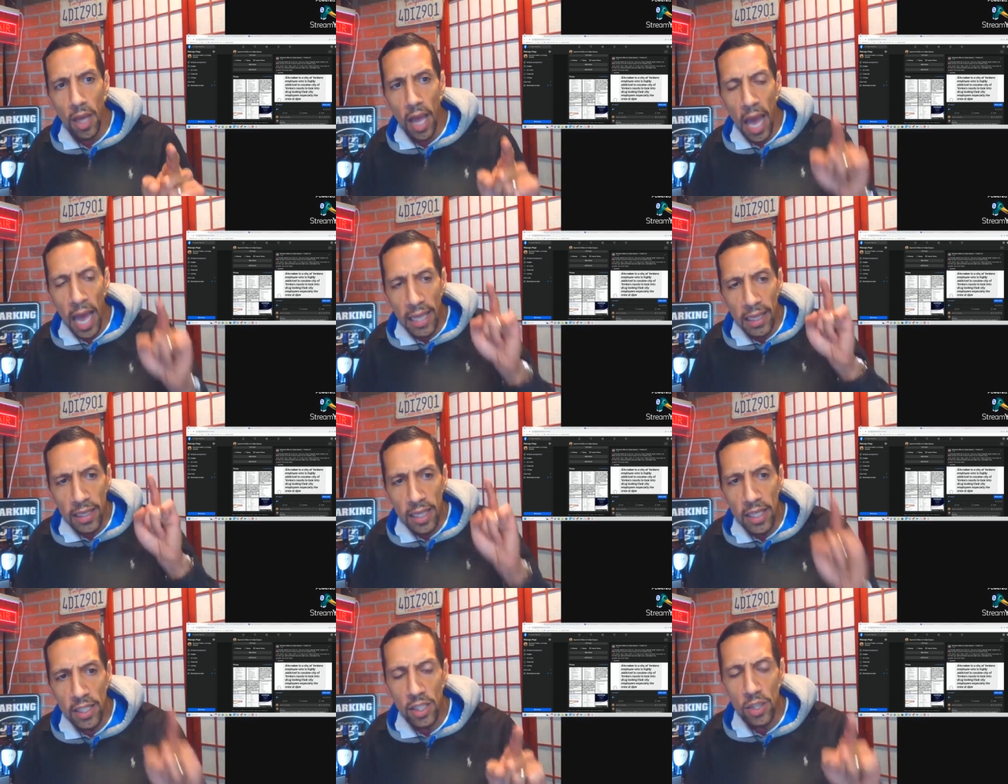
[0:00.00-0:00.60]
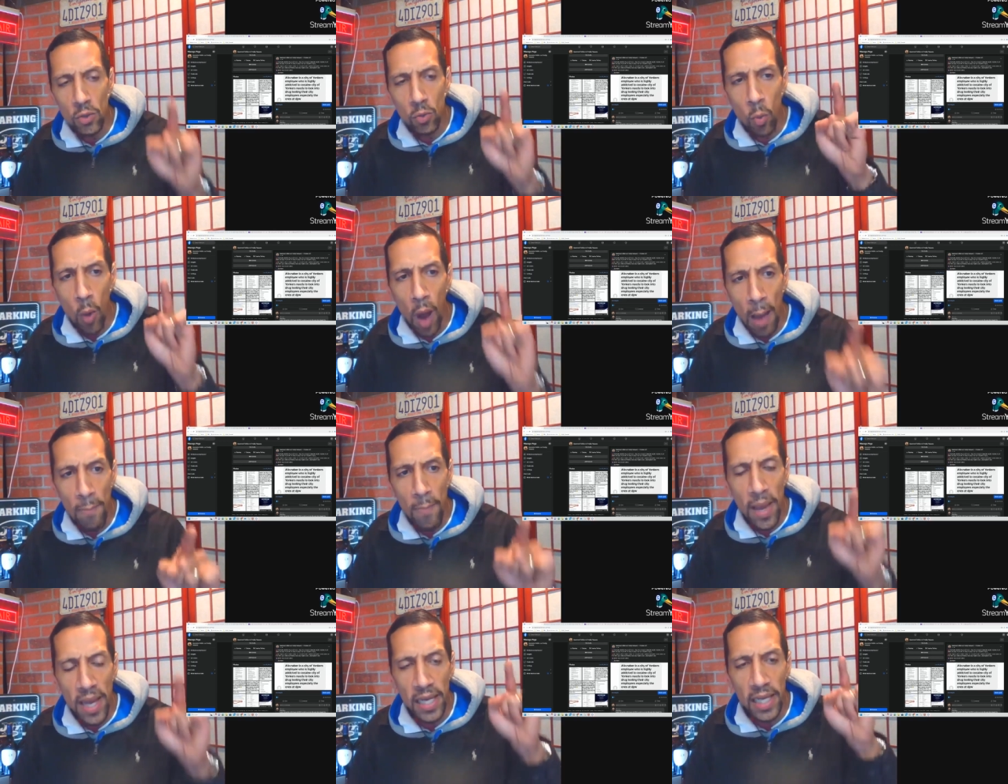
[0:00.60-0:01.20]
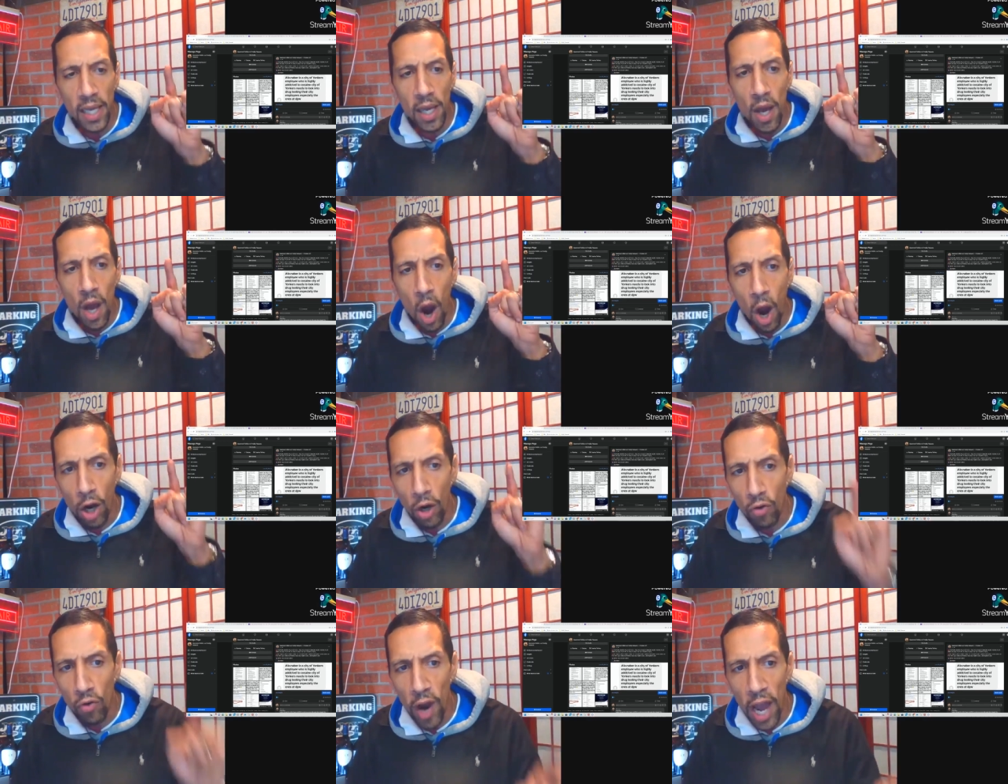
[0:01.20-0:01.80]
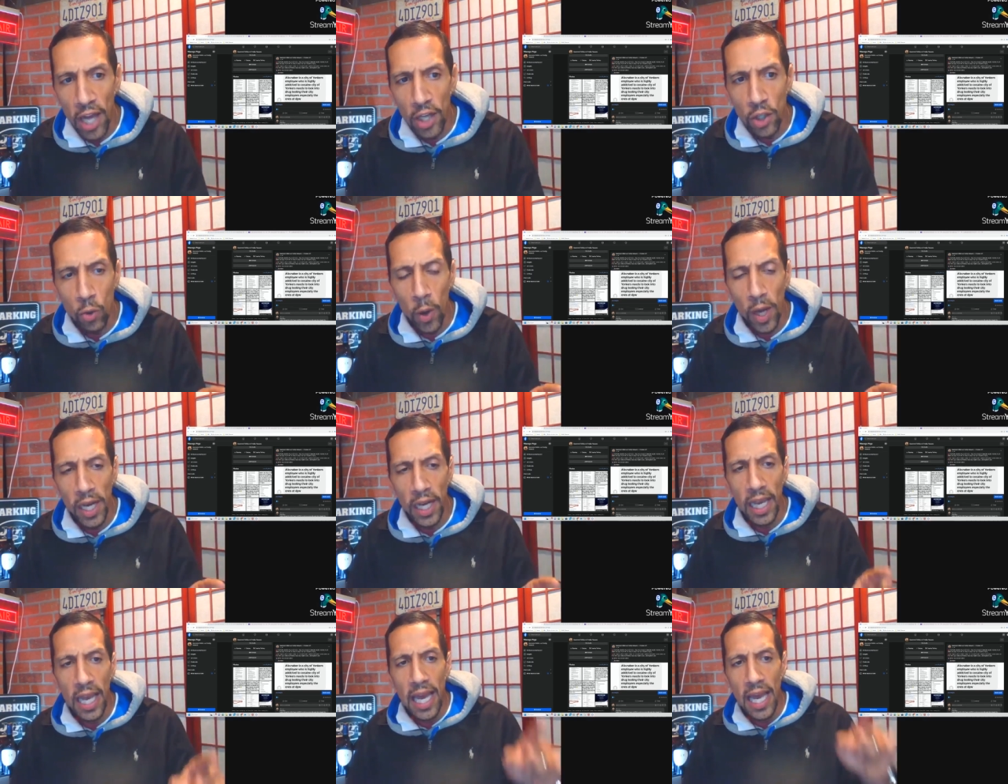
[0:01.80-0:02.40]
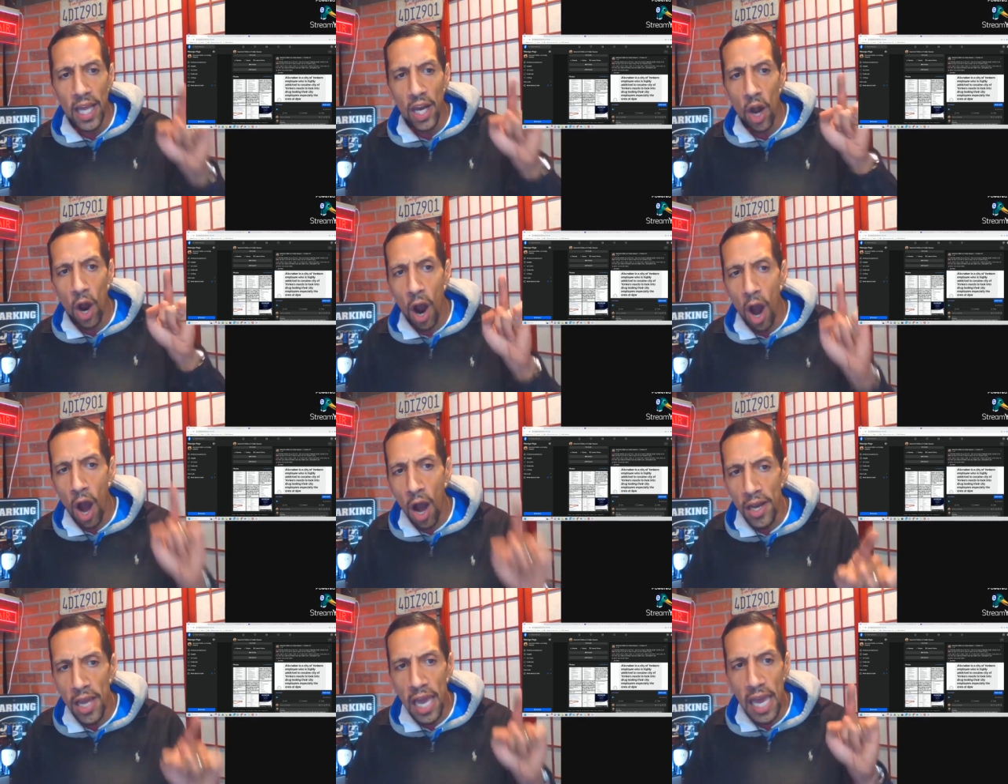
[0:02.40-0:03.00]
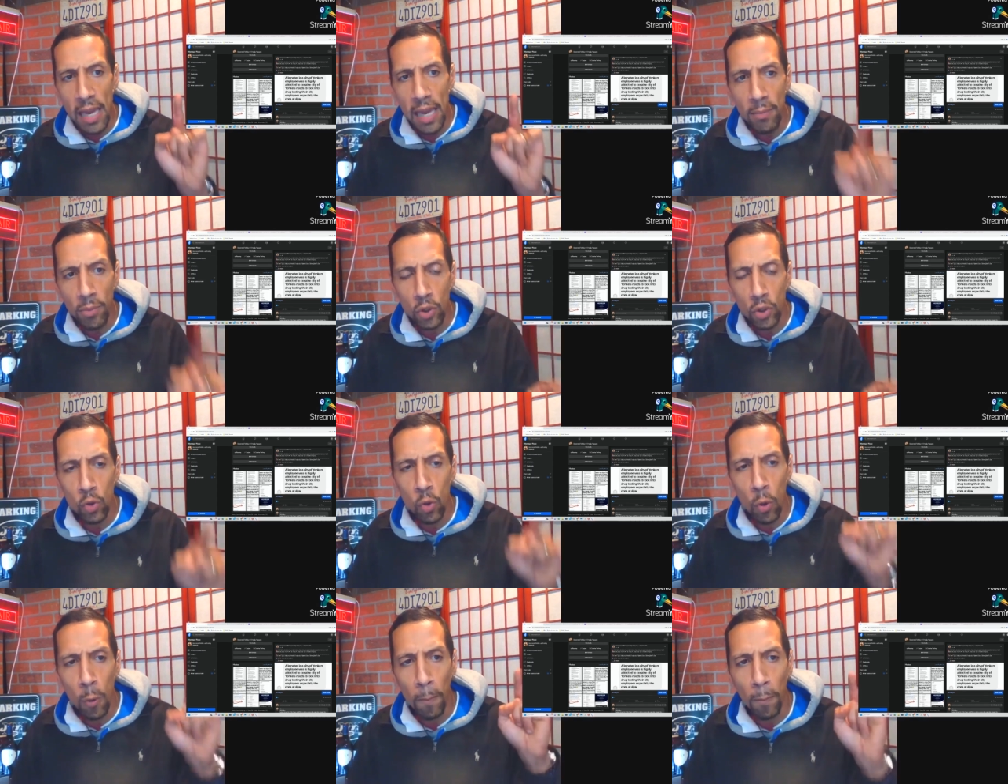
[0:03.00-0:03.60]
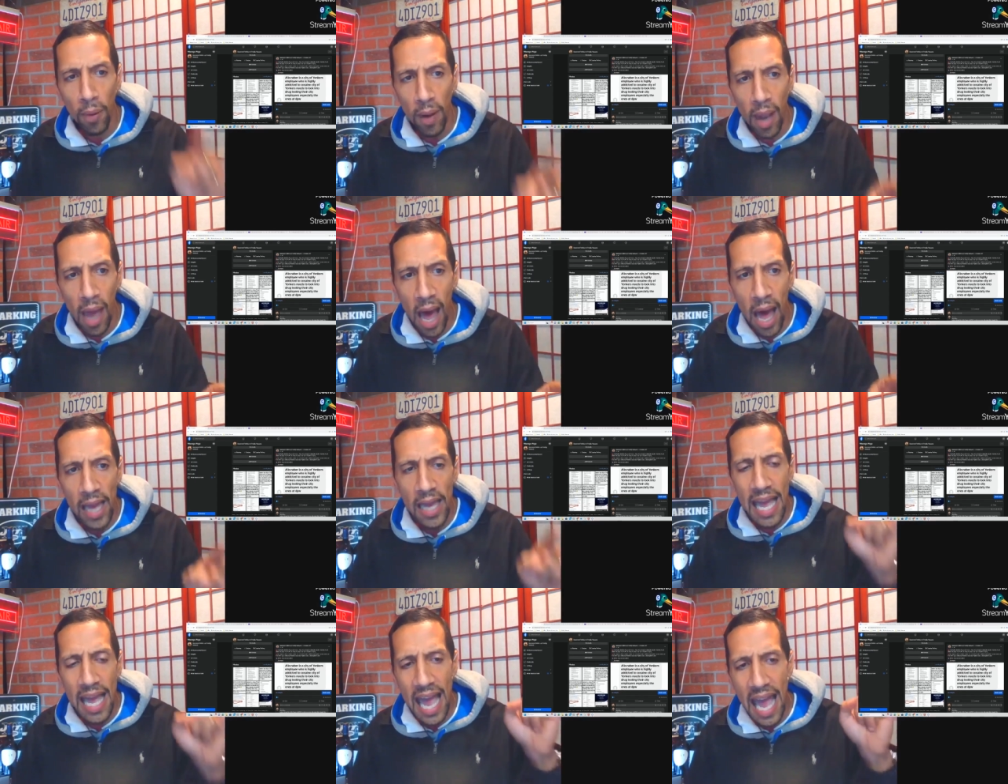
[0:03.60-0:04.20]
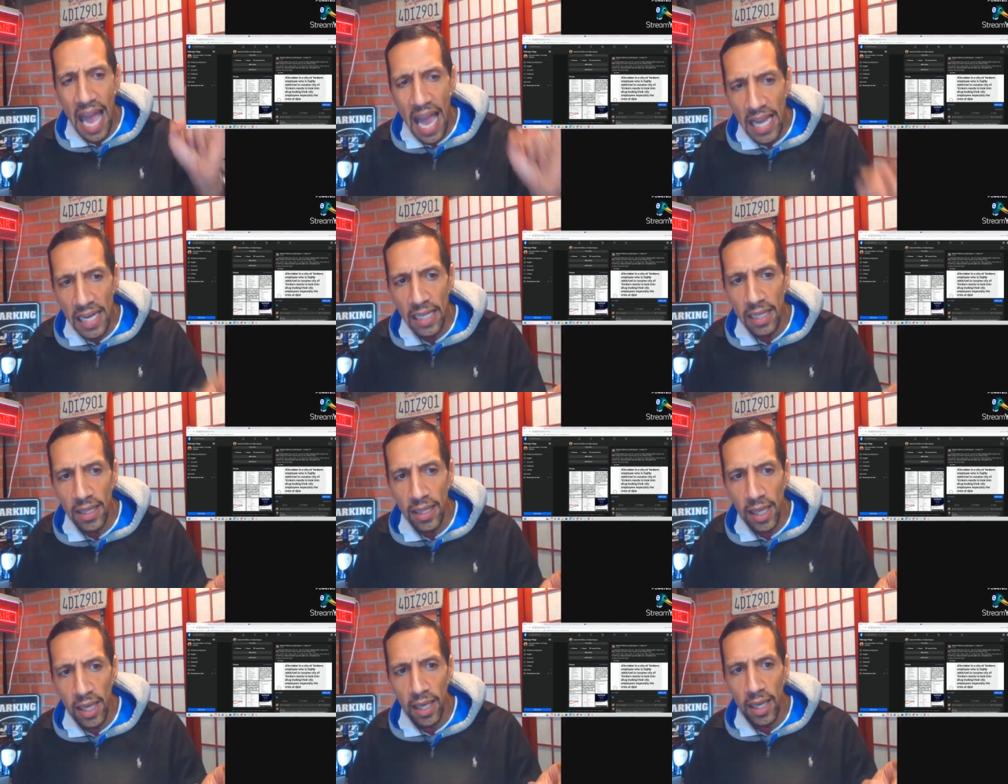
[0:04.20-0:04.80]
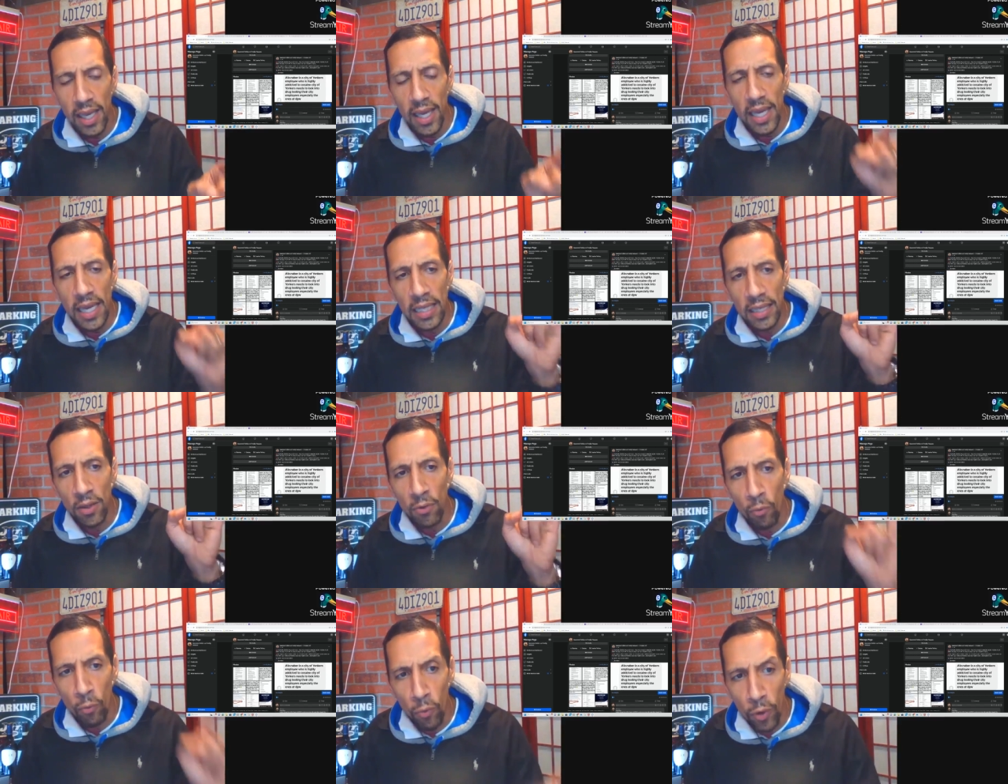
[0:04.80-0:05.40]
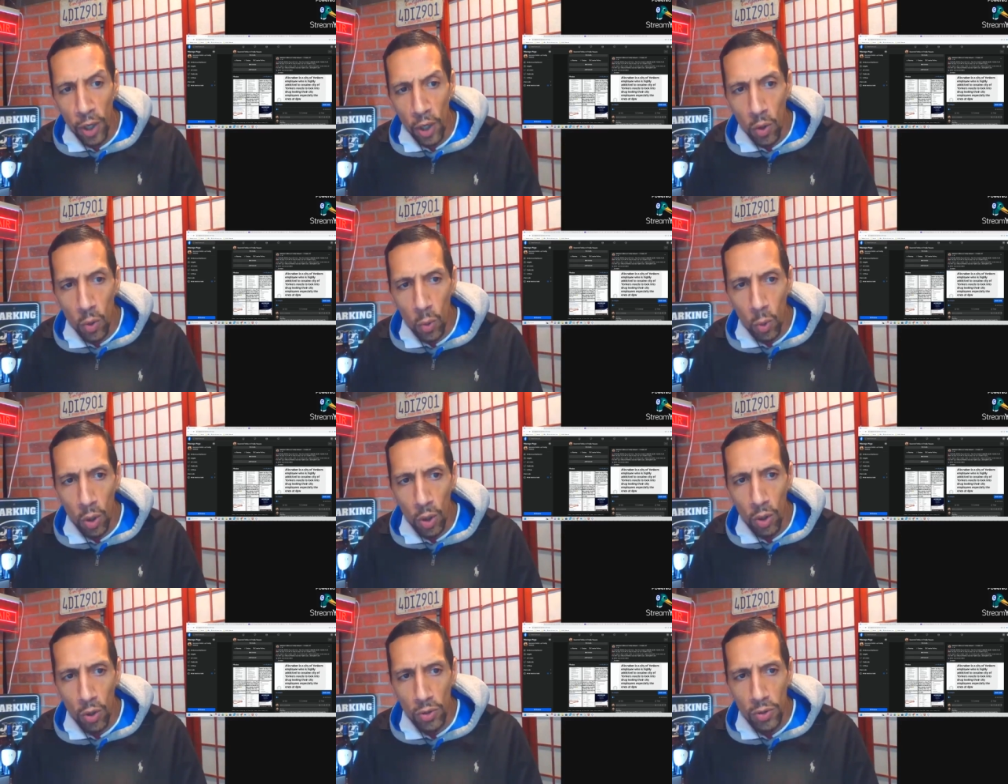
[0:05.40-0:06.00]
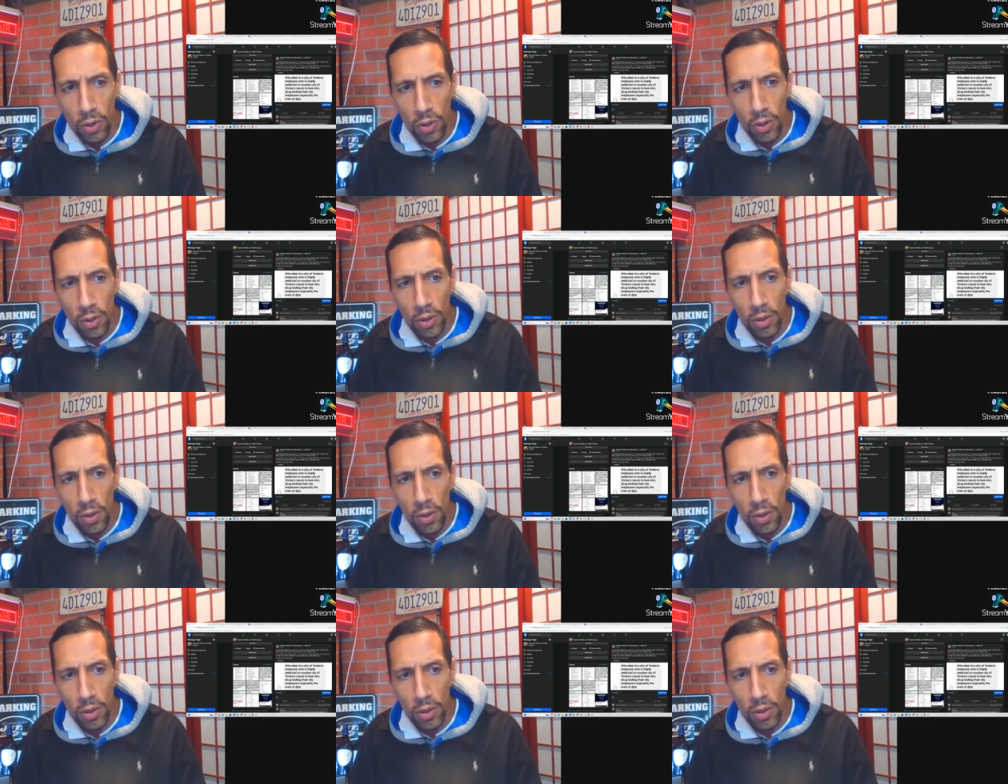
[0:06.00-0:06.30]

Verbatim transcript: And this is why many are graduating and are unable to apply anything in the real world